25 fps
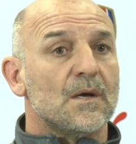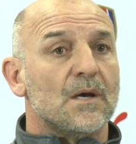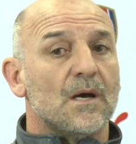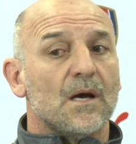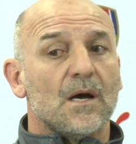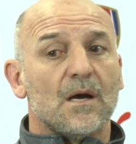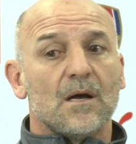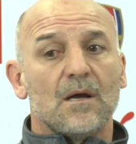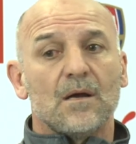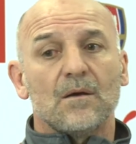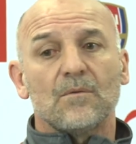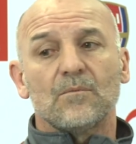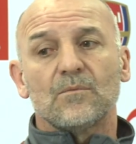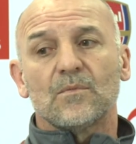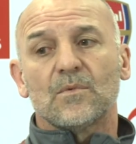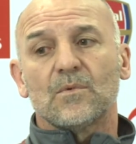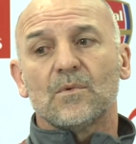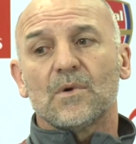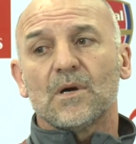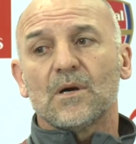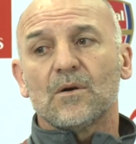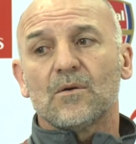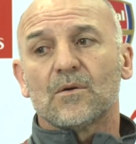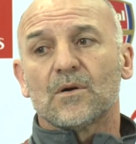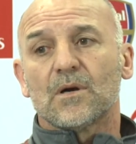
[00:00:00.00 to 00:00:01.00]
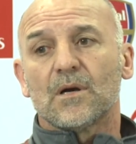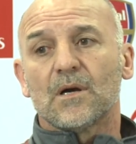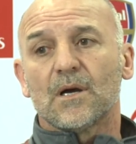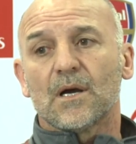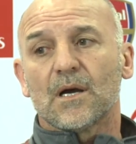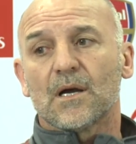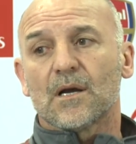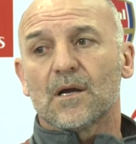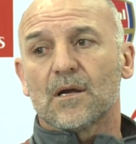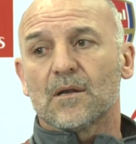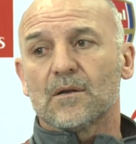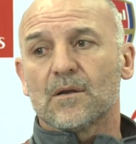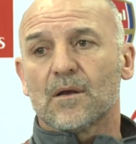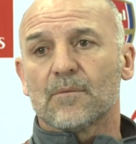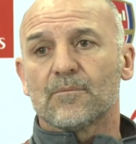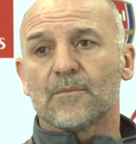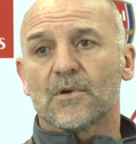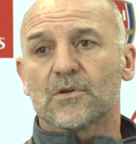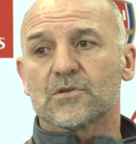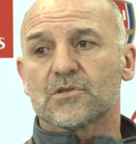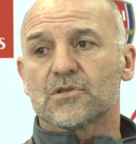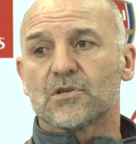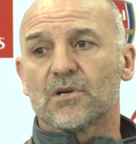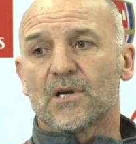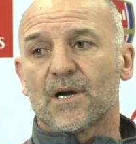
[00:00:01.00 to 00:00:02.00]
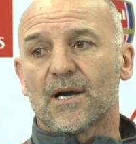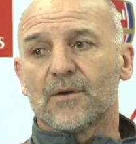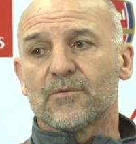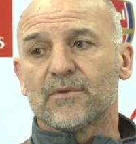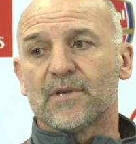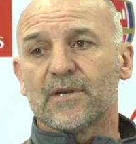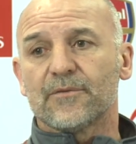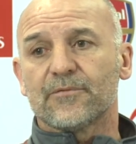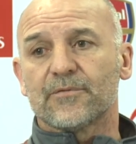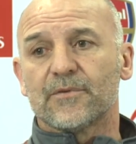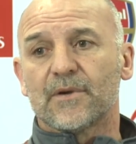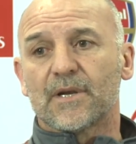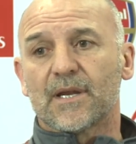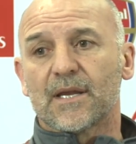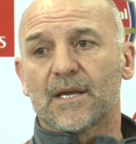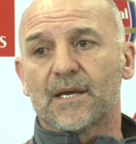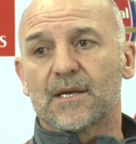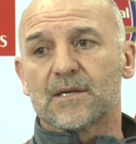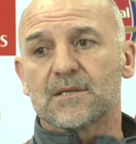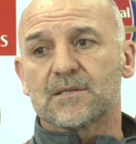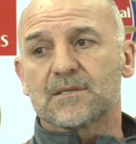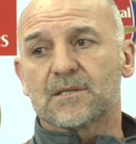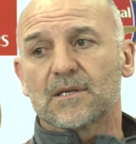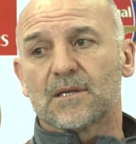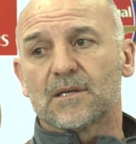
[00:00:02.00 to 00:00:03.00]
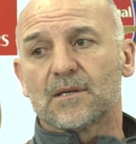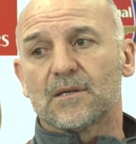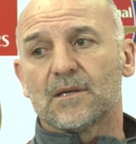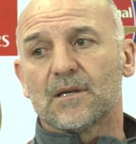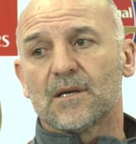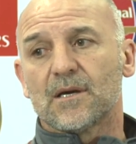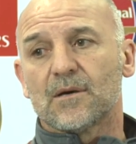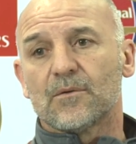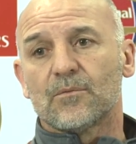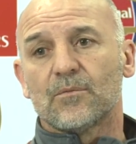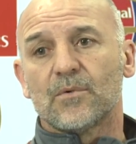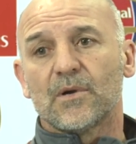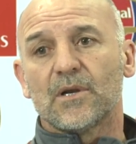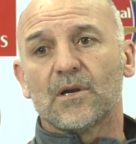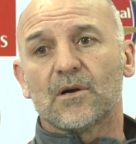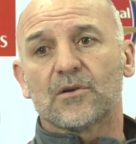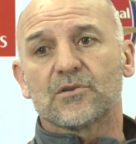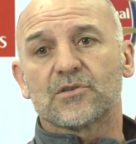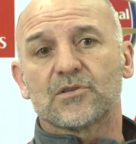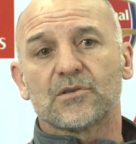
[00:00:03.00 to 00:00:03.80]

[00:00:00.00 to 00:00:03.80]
Well, I'm not sure how different it is, and we're not